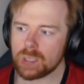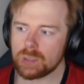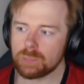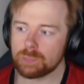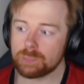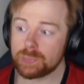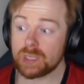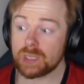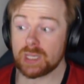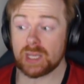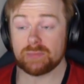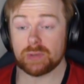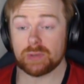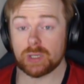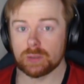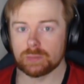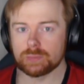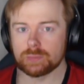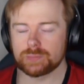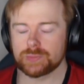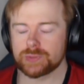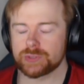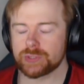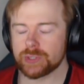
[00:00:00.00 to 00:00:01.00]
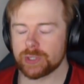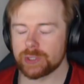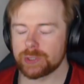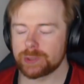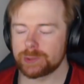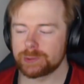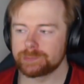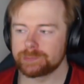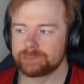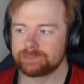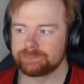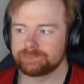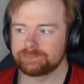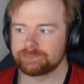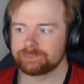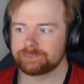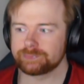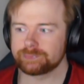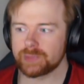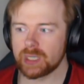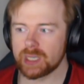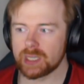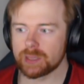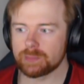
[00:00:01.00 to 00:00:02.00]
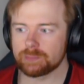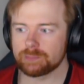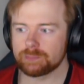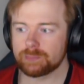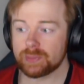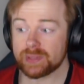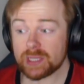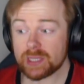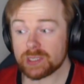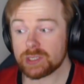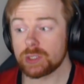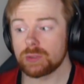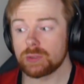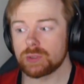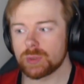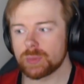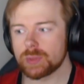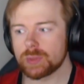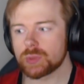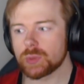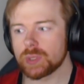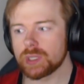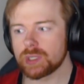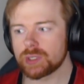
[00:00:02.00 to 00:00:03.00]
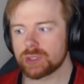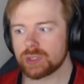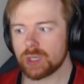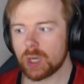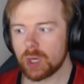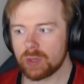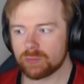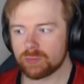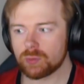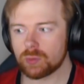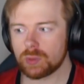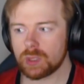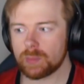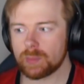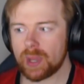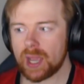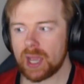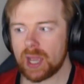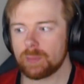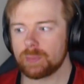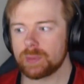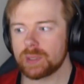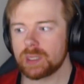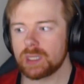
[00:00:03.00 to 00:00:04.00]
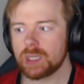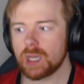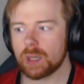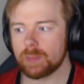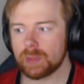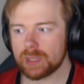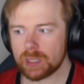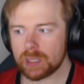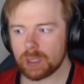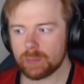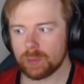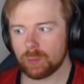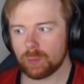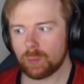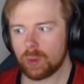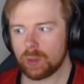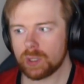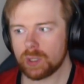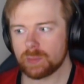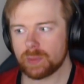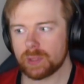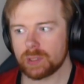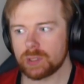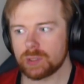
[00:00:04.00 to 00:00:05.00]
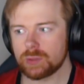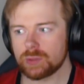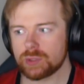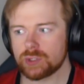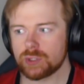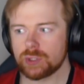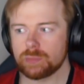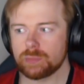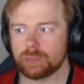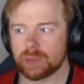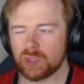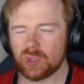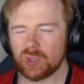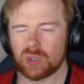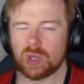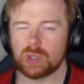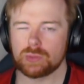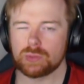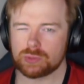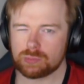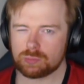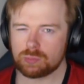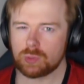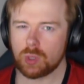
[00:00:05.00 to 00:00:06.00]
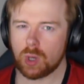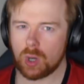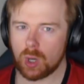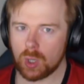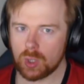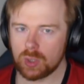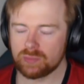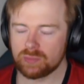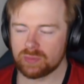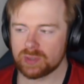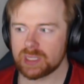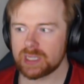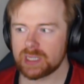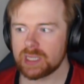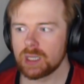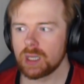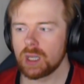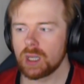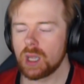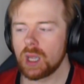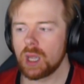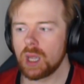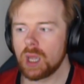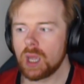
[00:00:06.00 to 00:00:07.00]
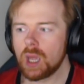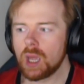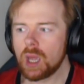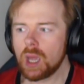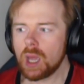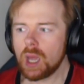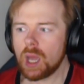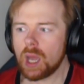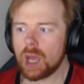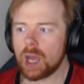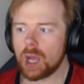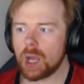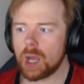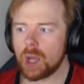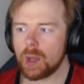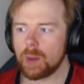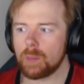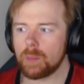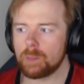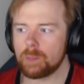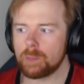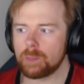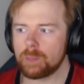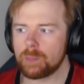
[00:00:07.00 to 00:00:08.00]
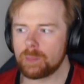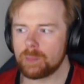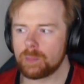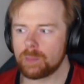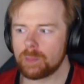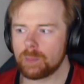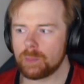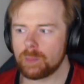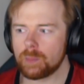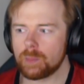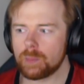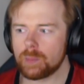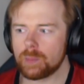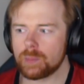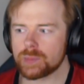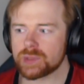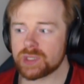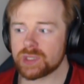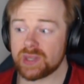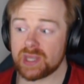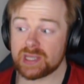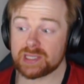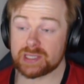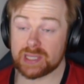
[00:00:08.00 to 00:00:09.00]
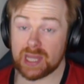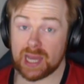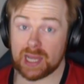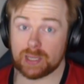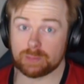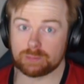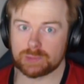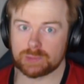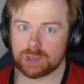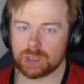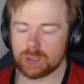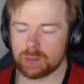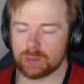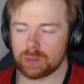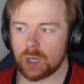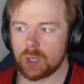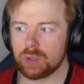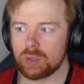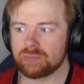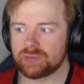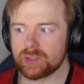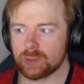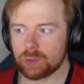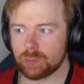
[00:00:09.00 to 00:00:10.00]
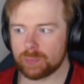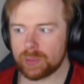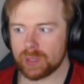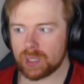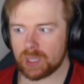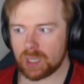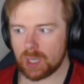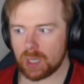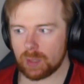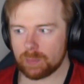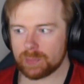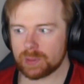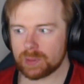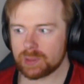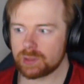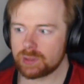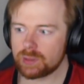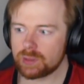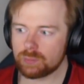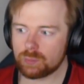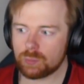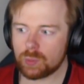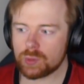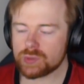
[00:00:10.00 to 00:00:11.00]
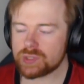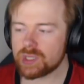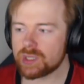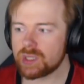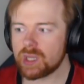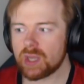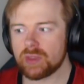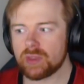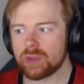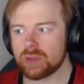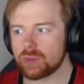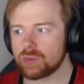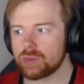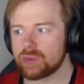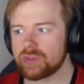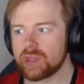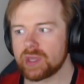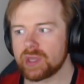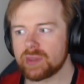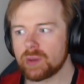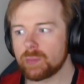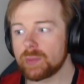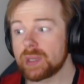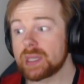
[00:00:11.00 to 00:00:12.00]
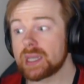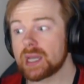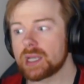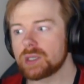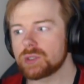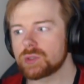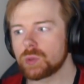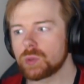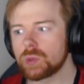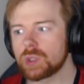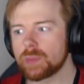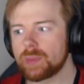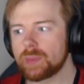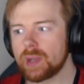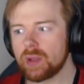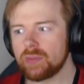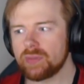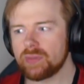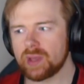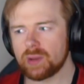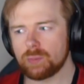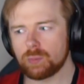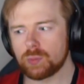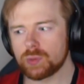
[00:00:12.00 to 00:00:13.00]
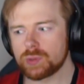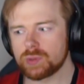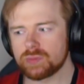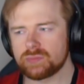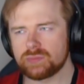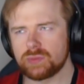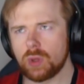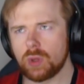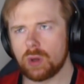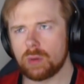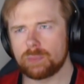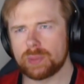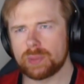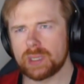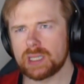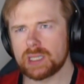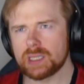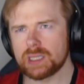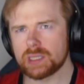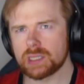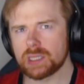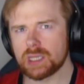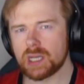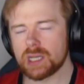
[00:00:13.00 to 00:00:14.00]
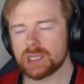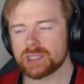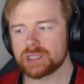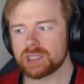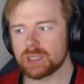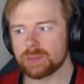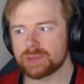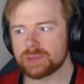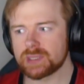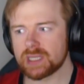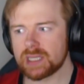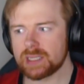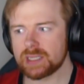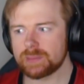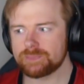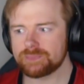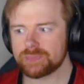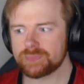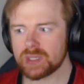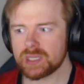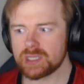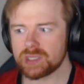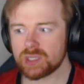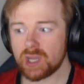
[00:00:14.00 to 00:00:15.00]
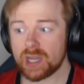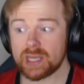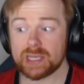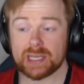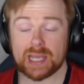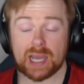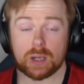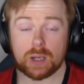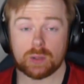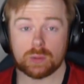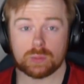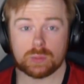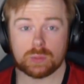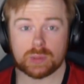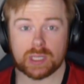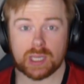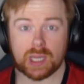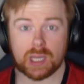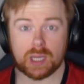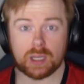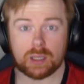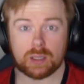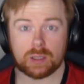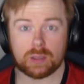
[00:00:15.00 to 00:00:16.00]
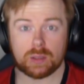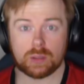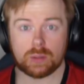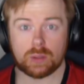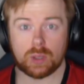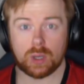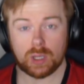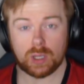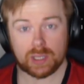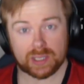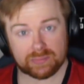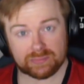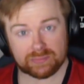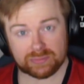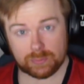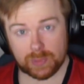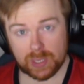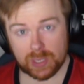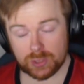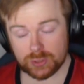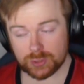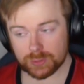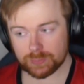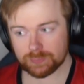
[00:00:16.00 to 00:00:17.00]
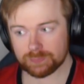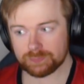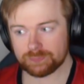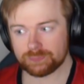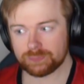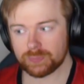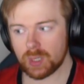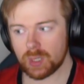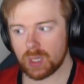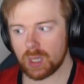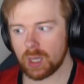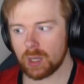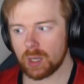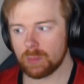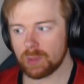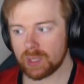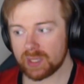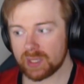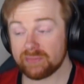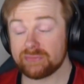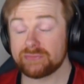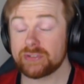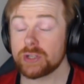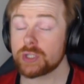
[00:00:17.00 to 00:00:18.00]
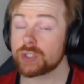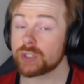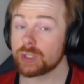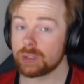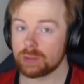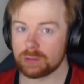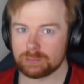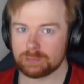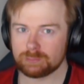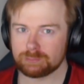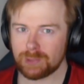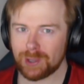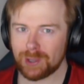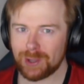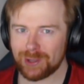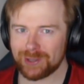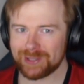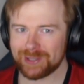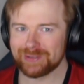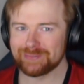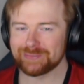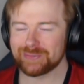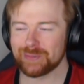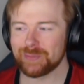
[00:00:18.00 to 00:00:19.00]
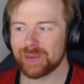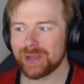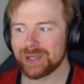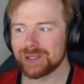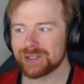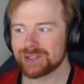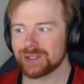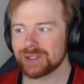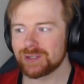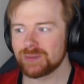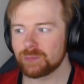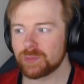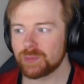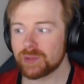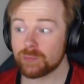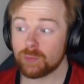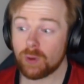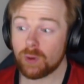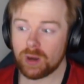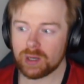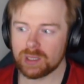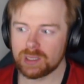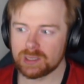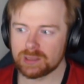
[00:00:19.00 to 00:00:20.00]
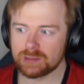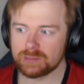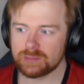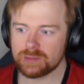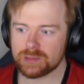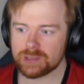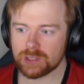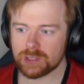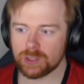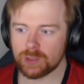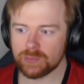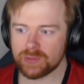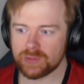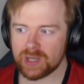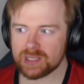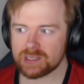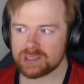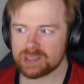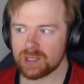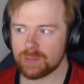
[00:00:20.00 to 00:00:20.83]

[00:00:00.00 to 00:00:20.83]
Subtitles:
But you never know. So yeah, but that's YouTube and Twitch. Overall, I'm happy. I'm a little bit worried about YouTube, but not overly. So there's that. You know, hopefully it will pick up. And what's another good thing that we can talk about that would have not been in the last update is I now get early information, like official early information with Riot. So that's